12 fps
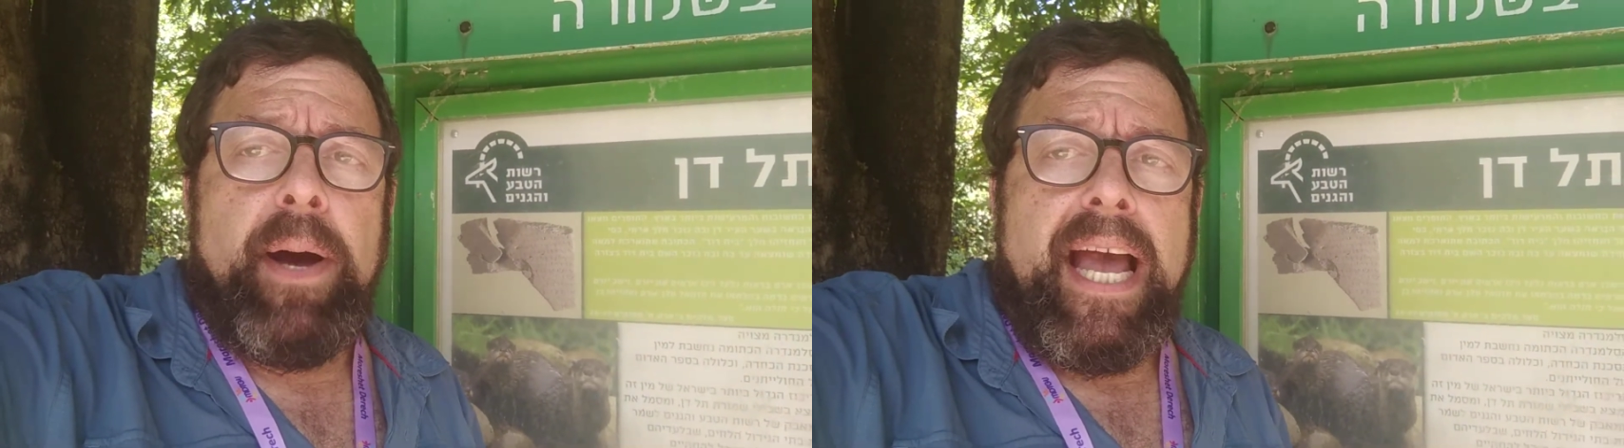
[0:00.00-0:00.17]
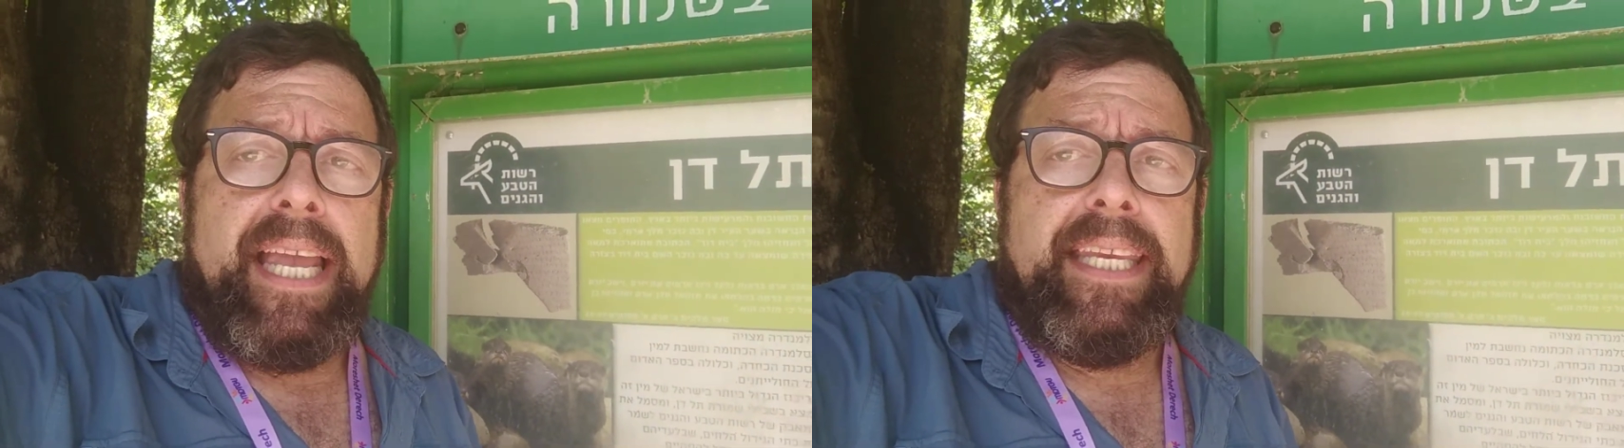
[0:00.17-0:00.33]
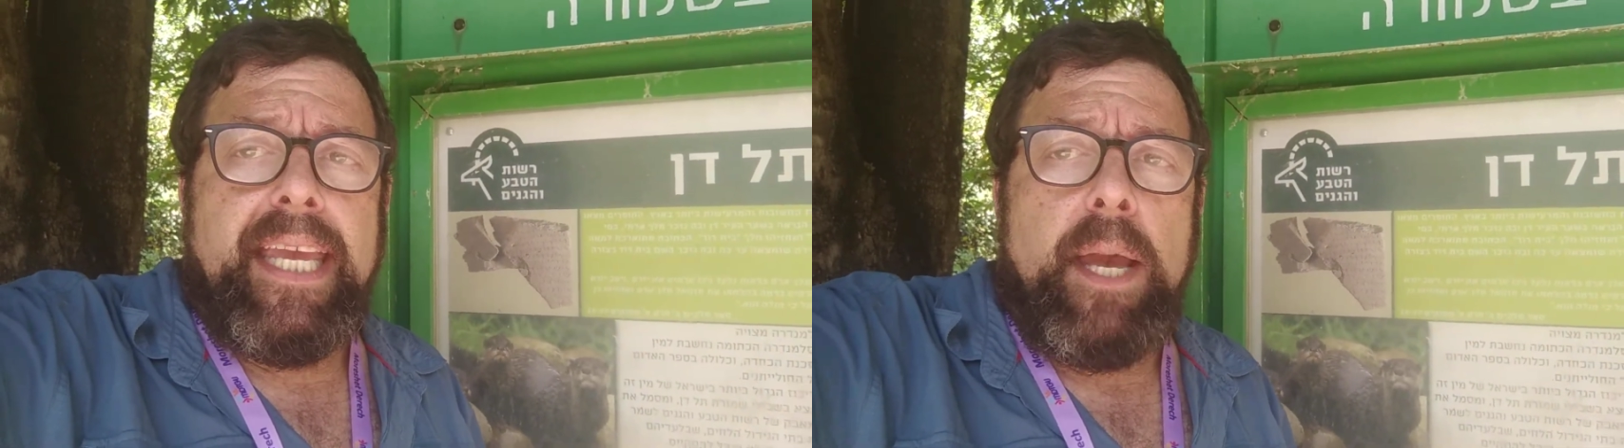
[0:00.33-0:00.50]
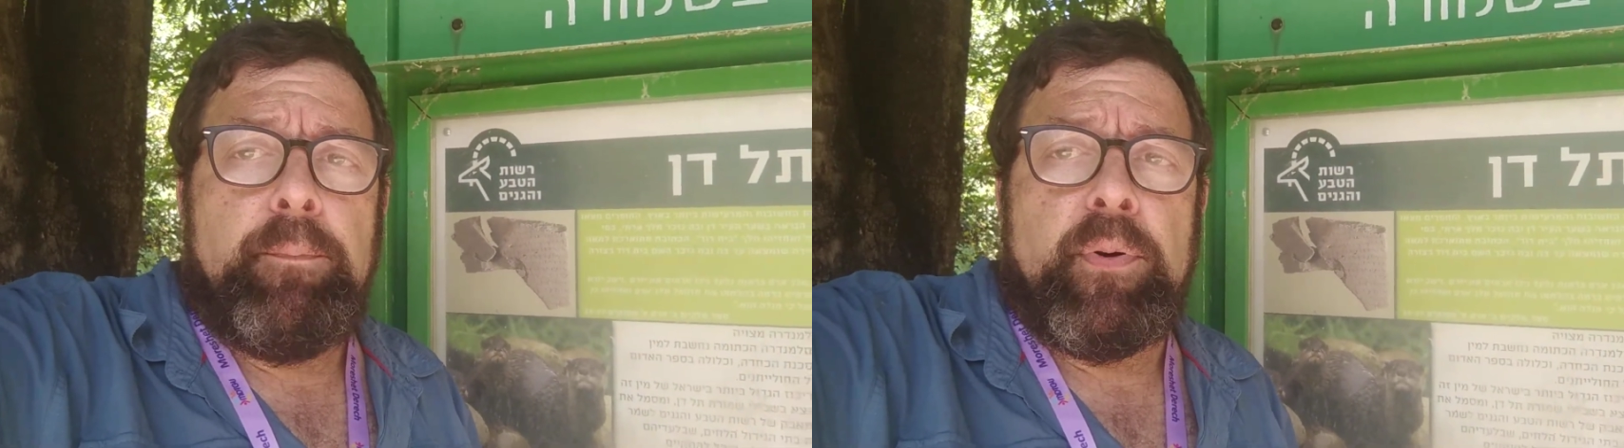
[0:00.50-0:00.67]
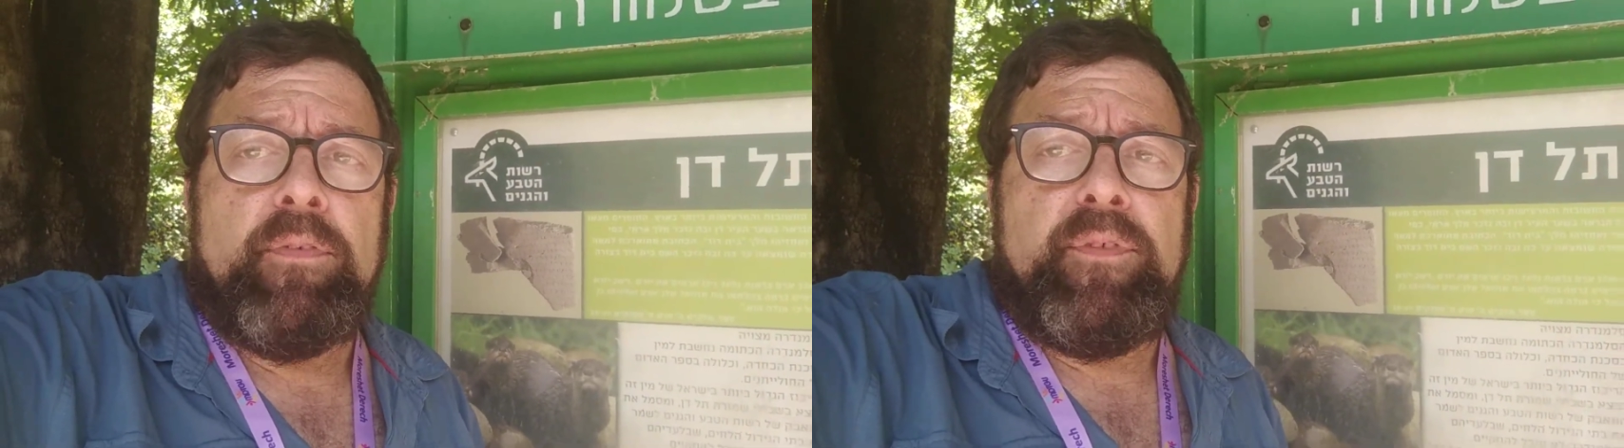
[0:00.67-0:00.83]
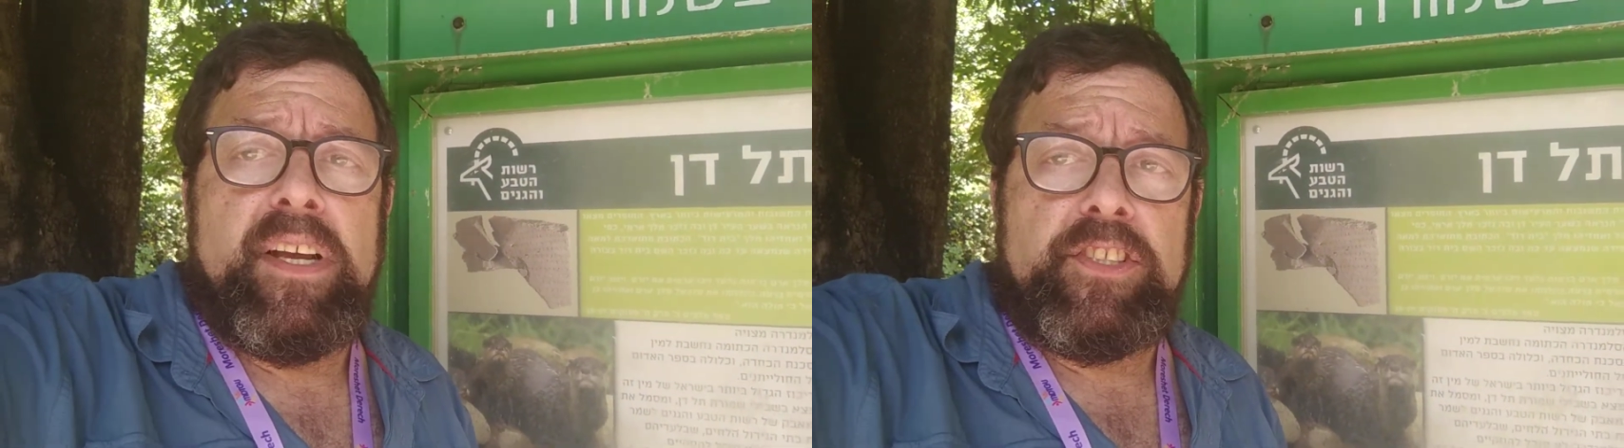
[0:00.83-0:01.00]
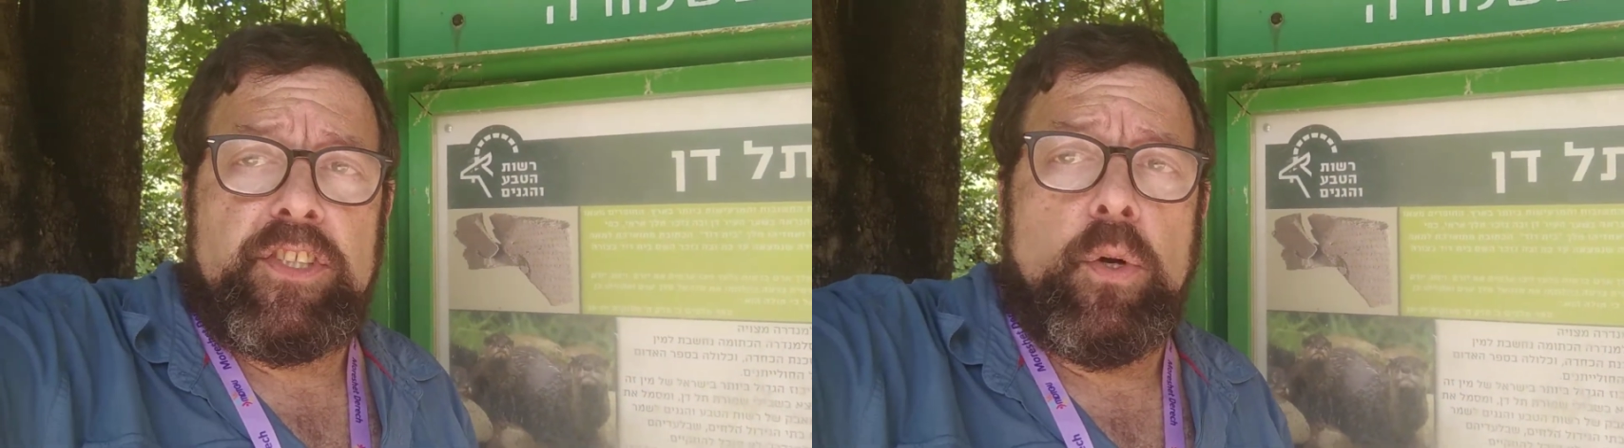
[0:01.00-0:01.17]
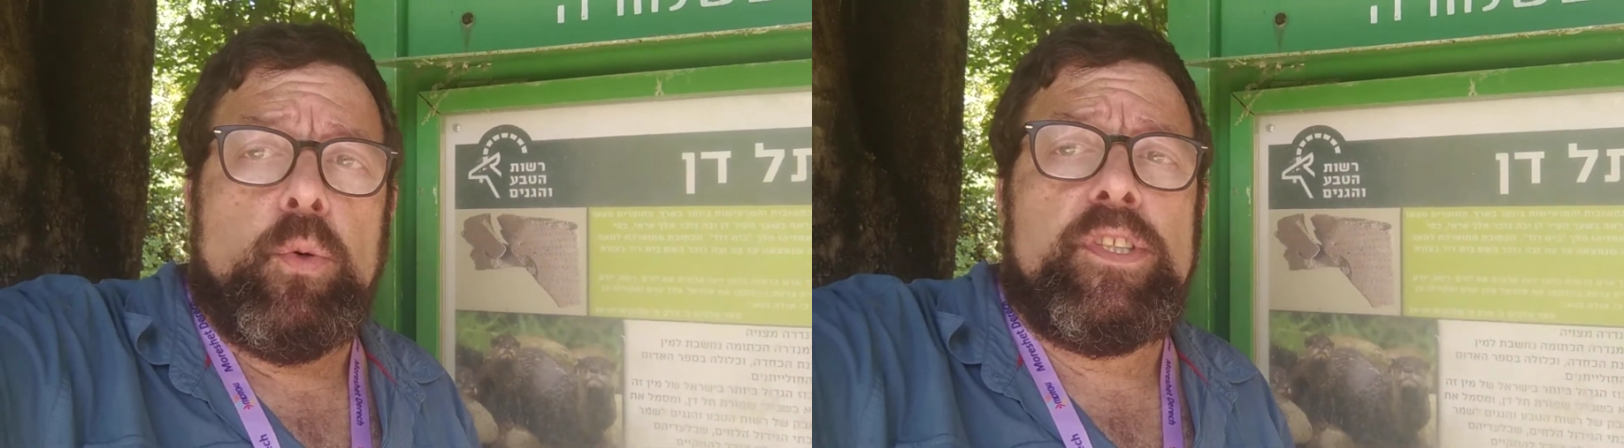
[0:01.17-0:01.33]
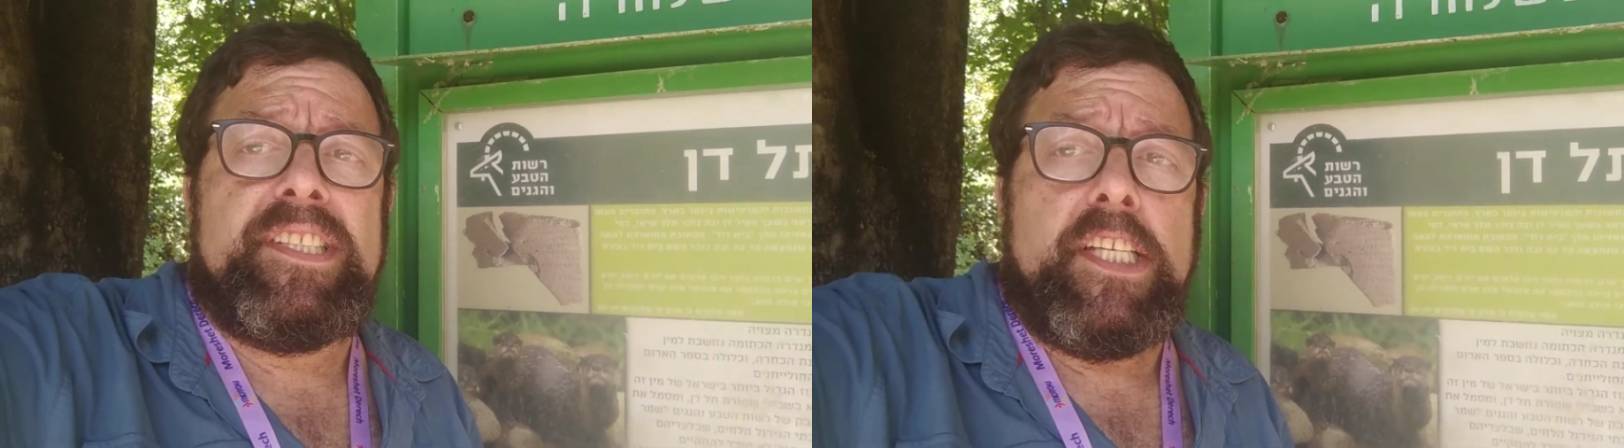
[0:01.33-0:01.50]
by uh, Professor
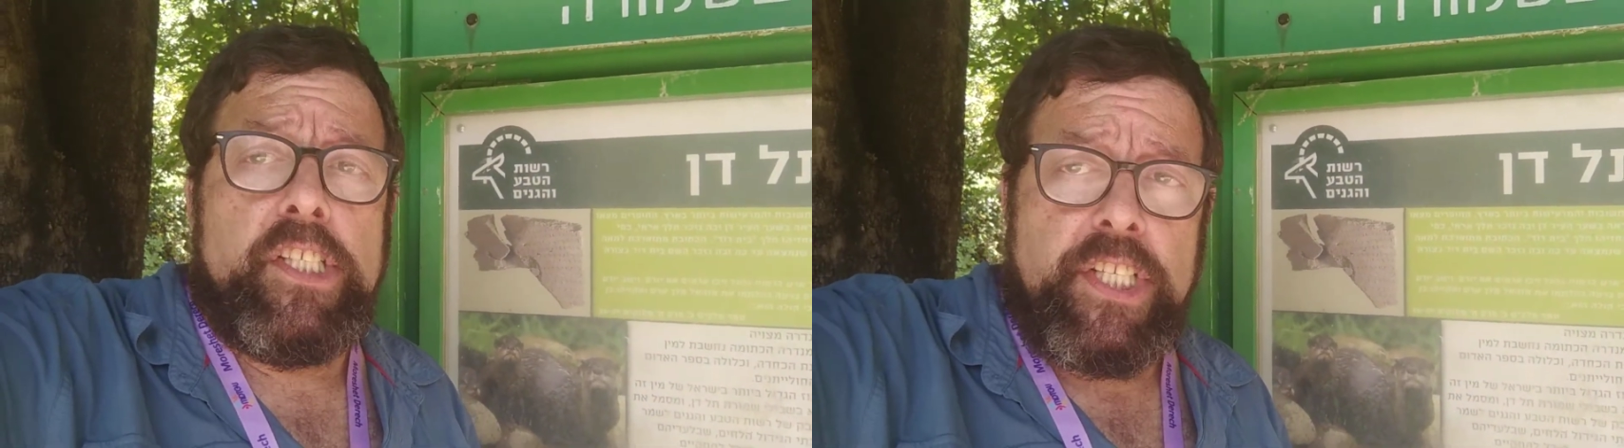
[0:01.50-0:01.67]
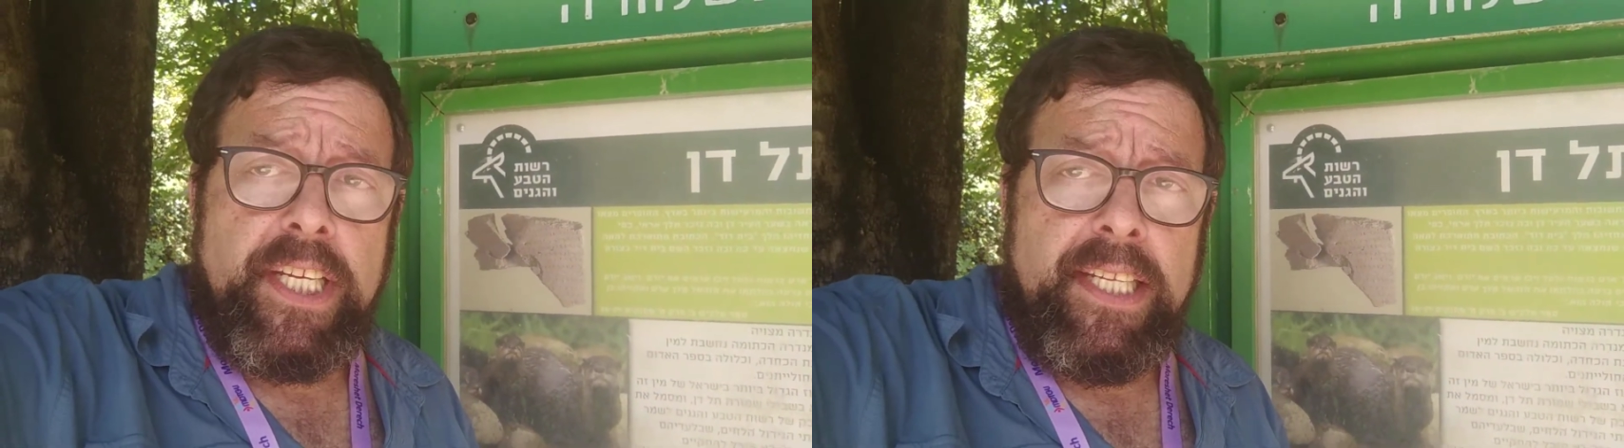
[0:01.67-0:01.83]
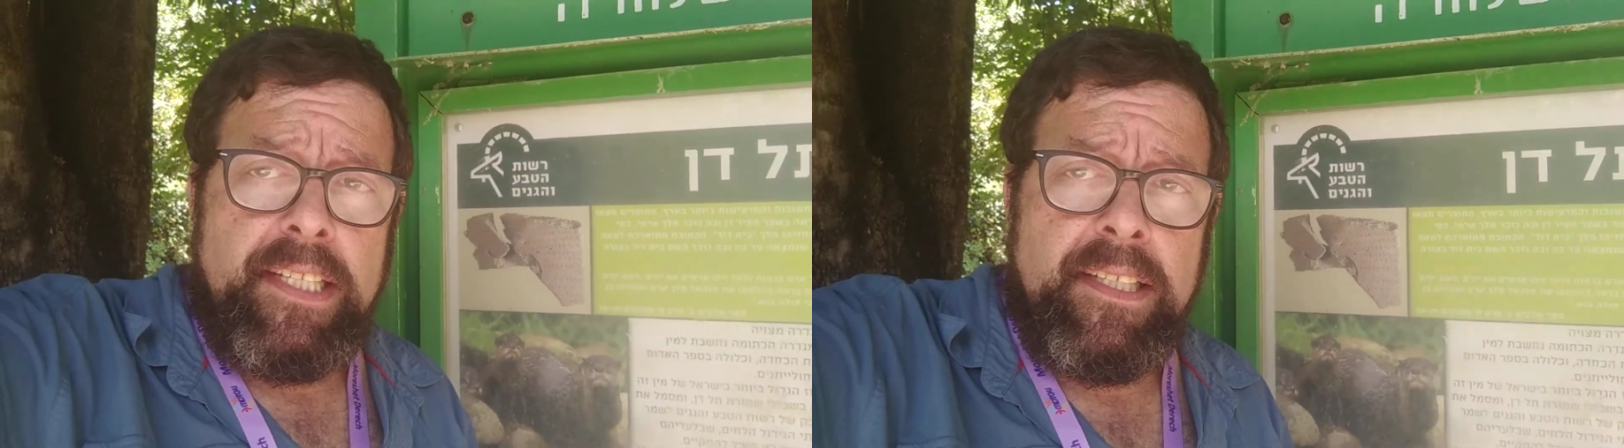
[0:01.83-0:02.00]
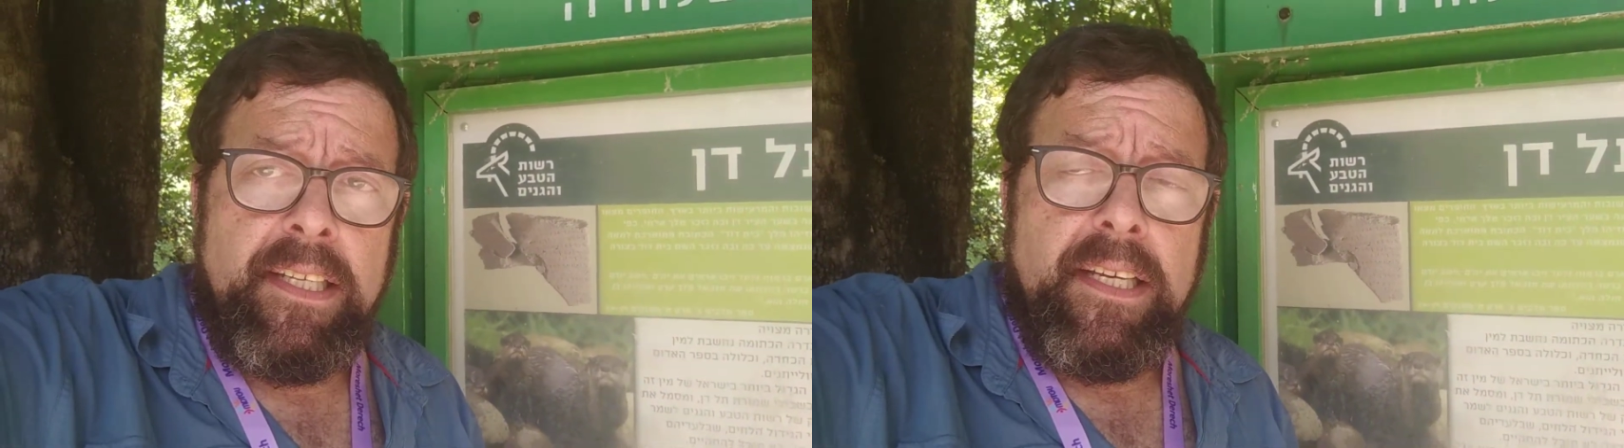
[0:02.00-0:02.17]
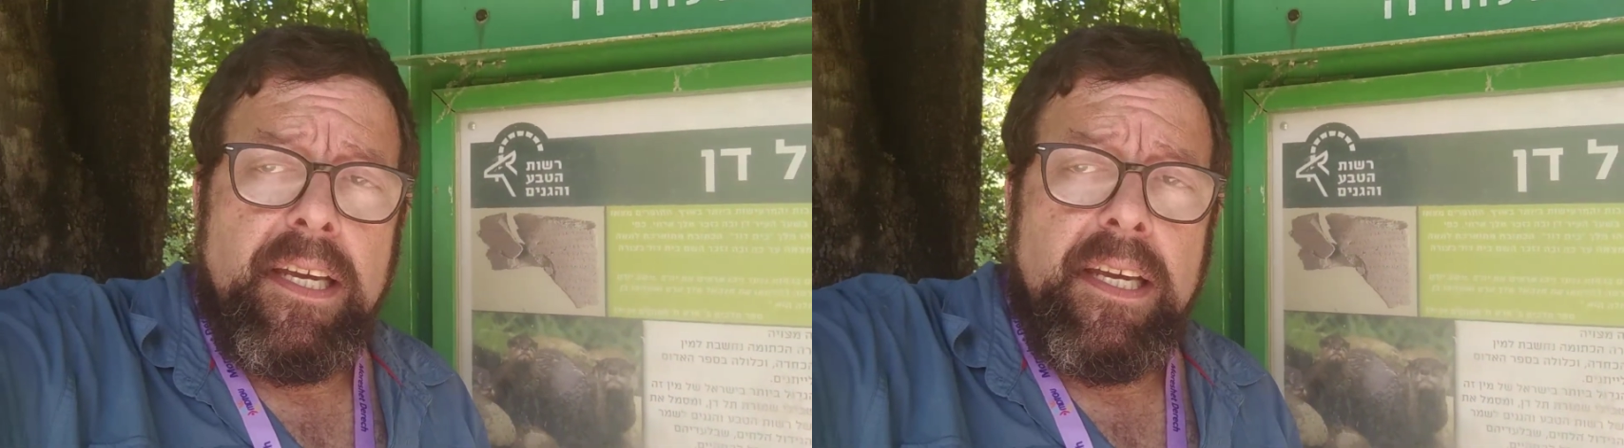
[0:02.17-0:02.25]
Usishkin